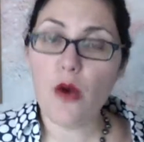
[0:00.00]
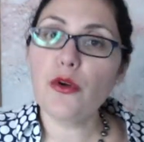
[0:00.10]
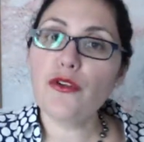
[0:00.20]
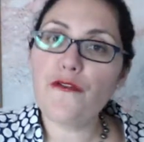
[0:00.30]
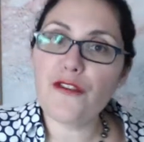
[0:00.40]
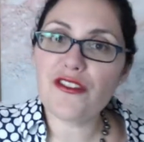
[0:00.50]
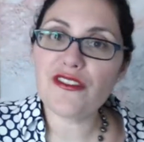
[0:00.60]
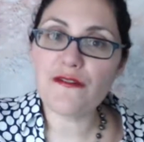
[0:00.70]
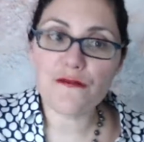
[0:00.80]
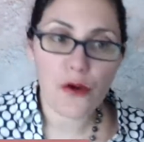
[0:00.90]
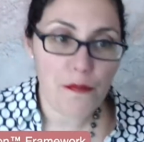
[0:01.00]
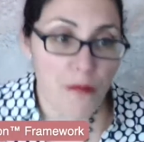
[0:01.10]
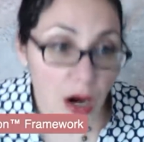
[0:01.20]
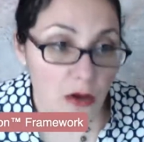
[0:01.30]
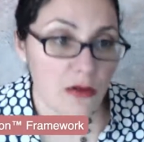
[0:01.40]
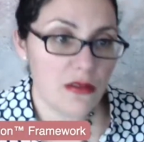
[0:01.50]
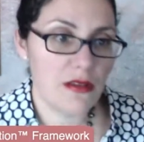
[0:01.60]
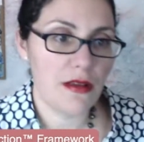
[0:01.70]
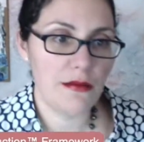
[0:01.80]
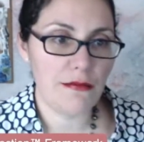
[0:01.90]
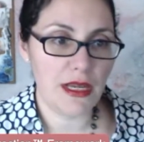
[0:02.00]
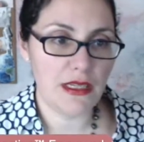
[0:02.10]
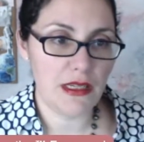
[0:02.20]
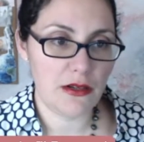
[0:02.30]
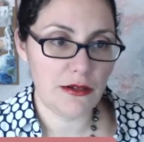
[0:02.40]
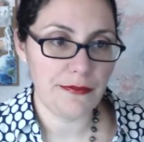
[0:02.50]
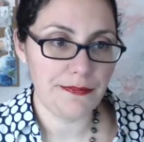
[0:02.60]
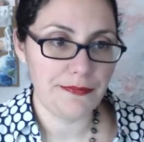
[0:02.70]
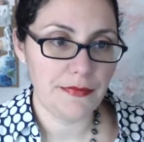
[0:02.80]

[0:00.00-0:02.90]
Well, you first and foremost, my dear,